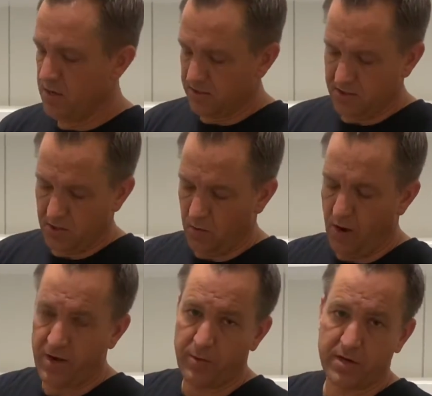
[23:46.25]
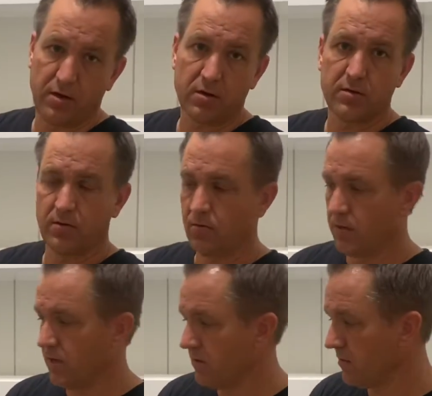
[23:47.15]
So why do we caulk?
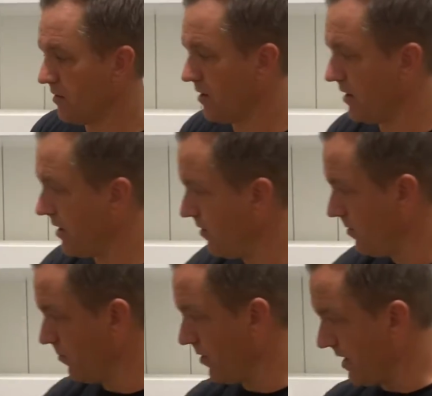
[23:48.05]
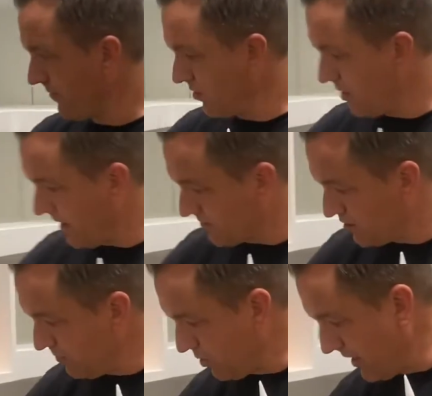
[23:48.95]
Well, whenever you have two
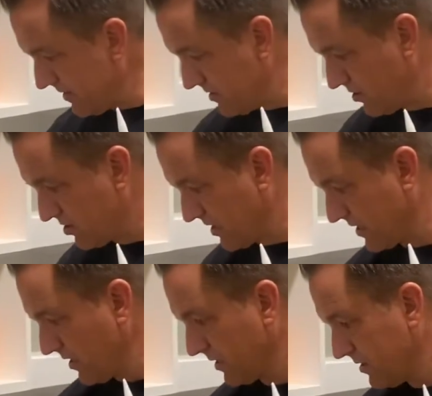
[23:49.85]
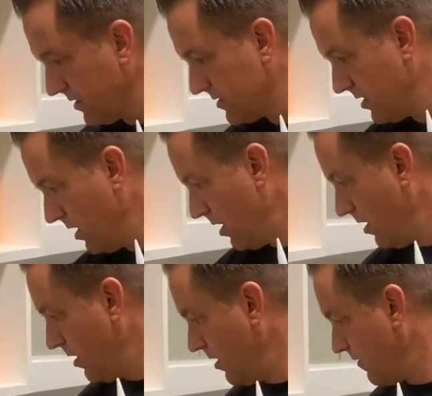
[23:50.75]
planes intersect like this,
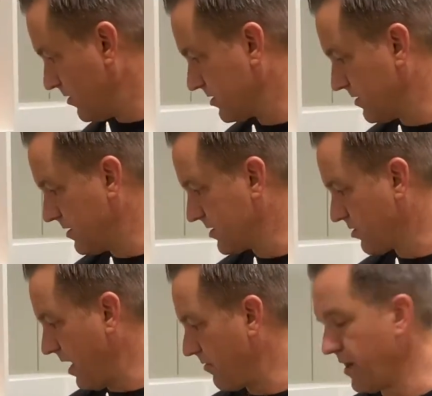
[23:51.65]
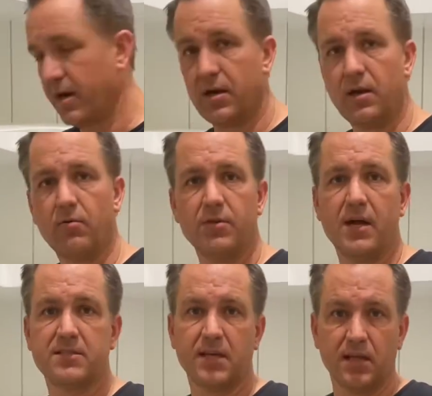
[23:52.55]
there's this grout right here, it will not
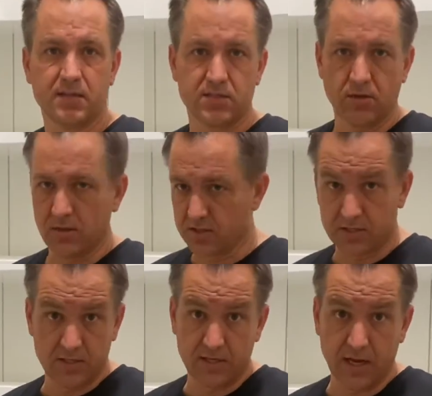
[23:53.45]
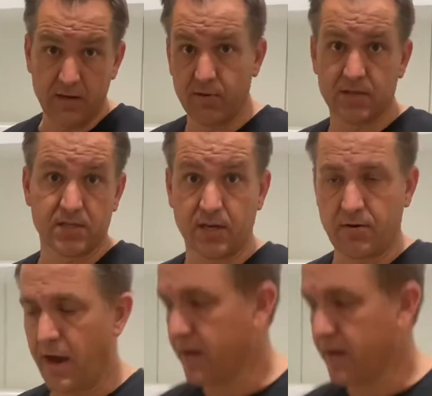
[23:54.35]
stay like this. So it looks good today, but it's gonna crack.